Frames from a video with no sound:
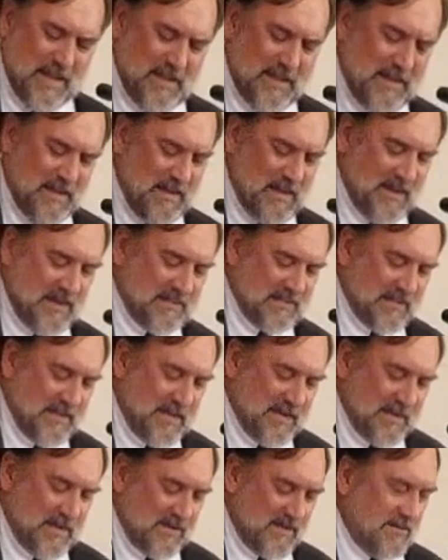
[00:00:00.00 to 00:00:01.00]
He
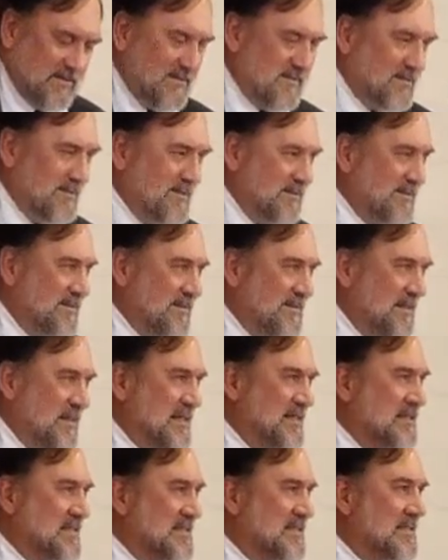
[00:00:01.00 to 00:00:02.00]
said,
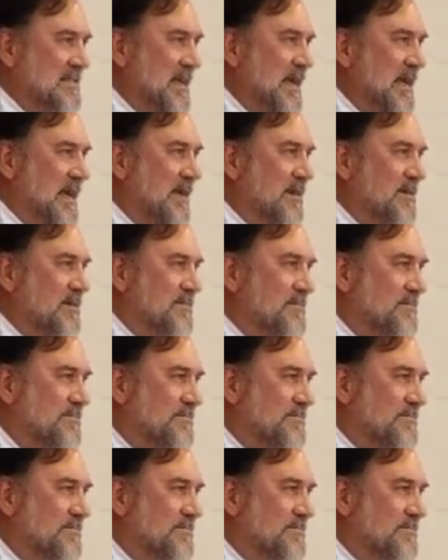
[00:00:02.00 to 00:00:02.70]
Jesus said,